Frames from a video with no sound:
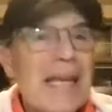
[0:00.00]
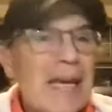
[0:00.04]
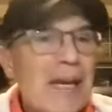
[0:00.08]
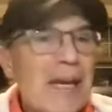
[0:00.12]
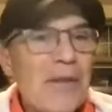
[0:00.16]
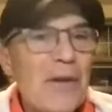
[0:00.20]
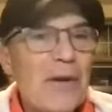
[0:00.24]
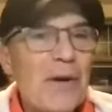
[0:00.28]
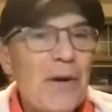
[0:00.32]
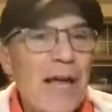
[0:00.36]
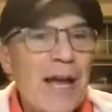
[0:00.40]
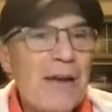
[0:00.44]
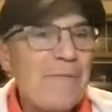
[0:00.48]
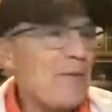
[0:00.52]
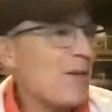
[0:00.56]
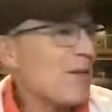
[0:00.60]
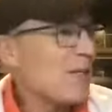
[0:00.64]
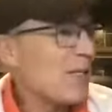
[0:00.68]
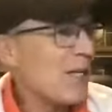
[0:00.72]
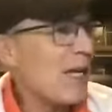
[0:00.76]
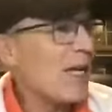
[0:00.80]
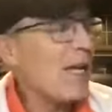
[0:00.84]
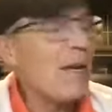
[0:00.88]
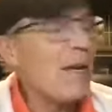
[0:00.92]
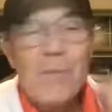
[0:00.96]
into their life and
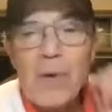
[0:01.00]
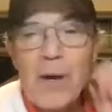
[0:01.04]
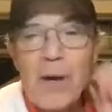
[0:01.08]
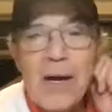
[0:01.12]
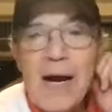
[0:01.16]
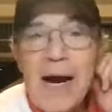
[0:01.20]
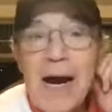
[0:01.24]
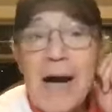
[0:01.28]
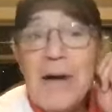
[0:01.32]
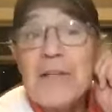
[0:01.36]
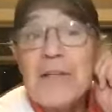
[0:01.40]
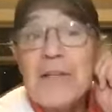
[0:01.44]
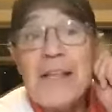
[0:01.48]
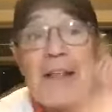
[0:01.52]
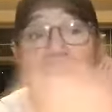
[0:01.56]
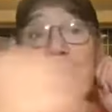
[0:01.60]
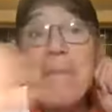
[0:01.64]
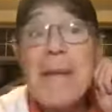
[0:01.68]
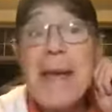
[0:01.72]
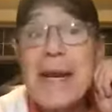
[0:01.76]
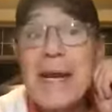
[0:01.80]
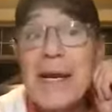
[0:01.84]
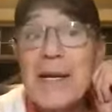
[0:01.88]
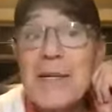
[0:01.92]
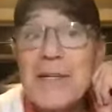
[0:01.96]
tell them, well, how did they
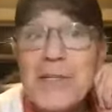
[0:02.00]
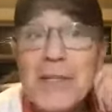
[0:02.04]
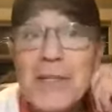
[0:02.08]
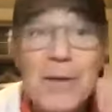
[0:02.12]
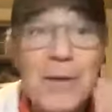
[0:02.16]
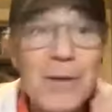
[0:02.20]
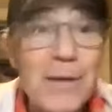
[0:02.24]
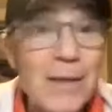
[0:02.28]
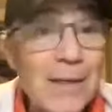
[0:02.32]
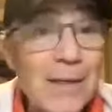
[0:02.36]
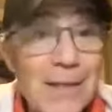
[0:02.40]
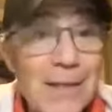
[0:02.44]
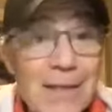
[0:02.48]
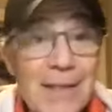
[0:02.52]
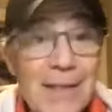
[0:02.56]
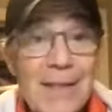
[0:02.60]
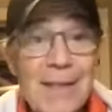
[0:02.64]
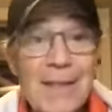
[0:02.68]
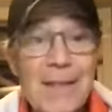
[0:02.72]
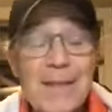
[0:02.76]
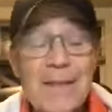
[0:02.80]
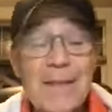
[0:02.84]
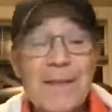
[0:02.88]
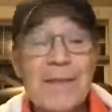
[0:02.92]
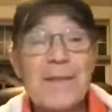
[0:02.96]
make it to
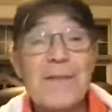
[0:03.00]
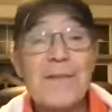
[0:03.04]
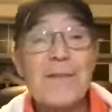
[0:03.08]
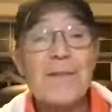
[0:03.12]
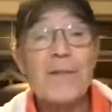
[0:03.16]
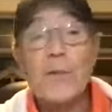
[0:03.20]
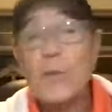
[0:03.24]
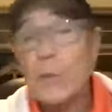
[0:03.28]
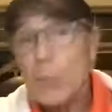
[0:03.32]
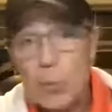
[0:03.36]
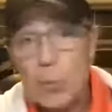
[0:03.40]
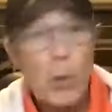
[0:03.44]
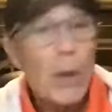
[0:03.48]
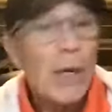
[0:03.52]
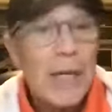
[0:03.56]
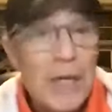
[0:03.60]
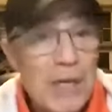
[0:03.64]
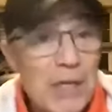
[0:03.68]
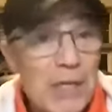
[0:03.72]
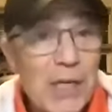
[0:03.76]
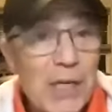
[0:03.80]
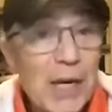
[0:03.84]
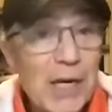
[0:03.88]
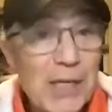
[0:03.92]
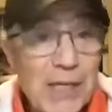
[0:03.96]

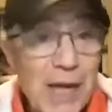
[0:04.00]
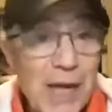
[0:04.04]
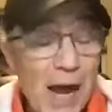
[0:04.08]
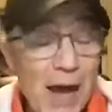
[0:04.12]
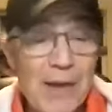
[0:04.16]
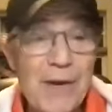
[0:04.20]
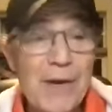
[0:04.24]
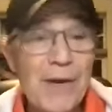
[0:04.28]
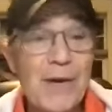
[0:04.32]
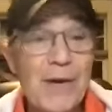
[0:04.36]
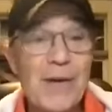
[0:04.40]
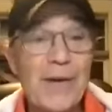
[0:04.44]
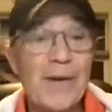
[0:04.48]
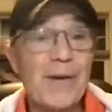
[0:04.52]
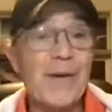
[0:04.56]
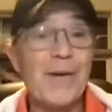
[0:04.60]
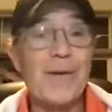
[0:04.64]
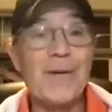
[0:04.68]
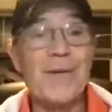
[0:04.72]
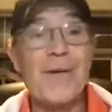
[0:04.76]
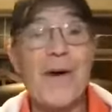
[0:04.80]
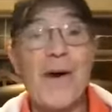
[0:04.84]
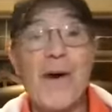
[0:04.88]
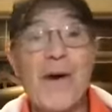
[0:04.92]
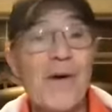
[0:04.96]
twenty-six hundred
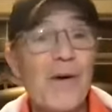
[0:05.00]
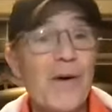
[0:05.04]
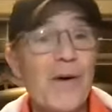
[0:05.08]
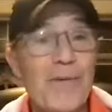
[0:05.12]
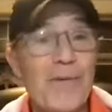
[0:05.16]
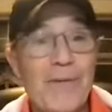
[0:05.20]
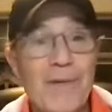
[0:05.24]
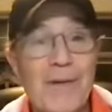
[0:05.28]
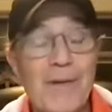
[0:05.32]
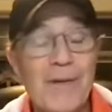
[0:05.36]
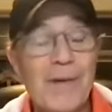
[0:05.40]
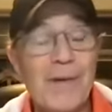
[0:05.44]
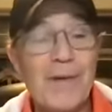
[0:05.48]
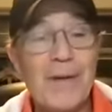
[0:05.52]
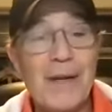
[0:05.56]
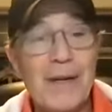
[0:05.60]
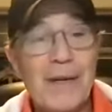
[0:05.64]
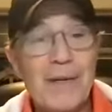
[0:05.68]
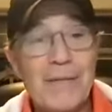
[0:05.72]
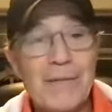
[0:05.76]
or, or, or